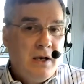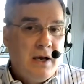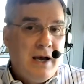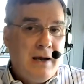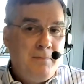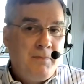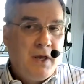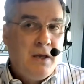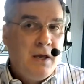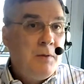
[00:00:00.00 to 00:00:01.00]

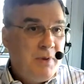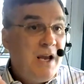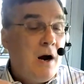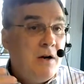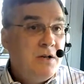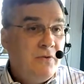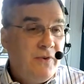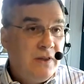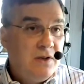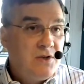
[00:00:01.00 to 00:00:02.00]
It'd be hard to
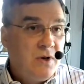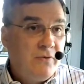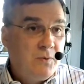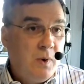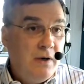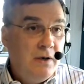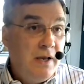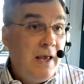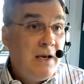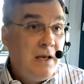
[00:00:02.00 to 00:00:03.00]
fit this software
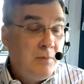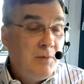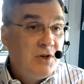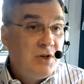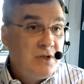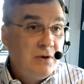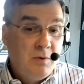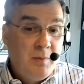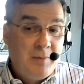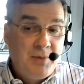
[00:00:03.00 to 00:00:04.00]
into any emergency
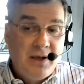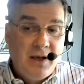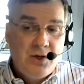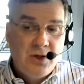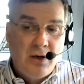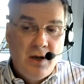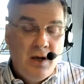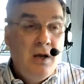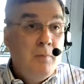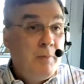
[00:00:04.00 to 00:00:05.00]
room application.
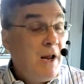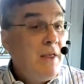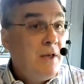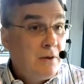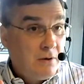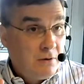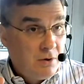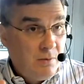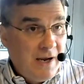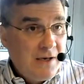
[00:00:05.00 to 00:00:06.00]
But I think the
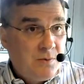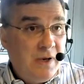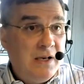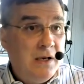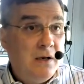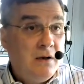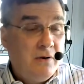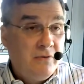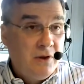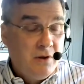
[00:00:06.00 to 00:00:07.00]
correct reading
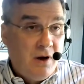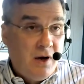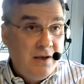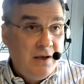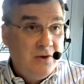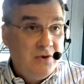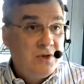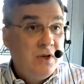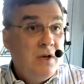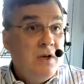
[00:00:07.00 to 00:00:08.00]
of the law
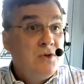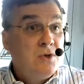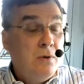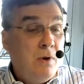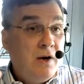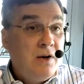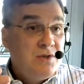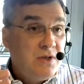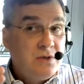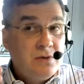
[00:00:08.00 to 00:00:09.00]
is, so long as
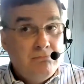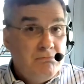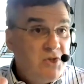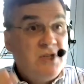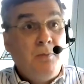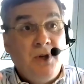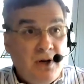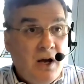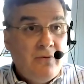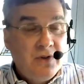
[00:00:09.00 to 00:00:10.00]
it's simple
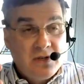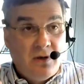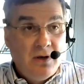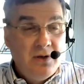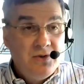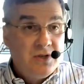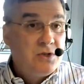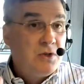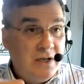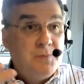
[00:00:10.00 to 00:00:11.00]
enough, as long as it's
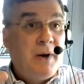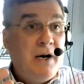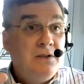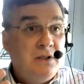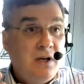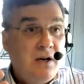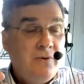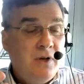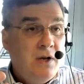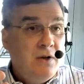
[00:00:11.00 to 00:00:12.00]
transparent enough
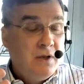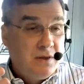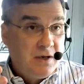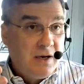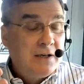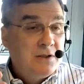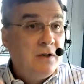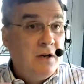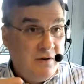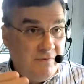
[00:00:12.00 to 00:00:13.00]
that the doctor
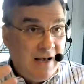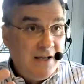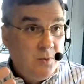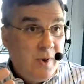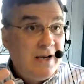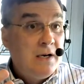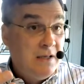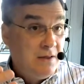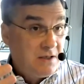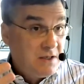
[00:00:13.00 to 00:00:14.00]
can evaluate it
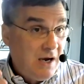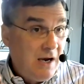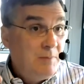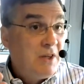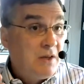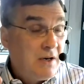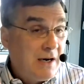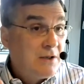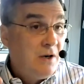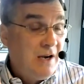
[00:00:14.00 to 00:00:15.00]
in the time that the
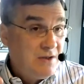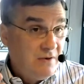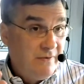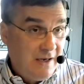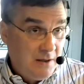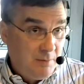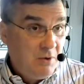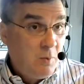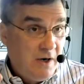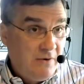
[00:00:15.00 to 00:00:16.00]
doctor has
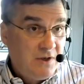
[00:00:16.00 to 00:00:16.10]
available, whatever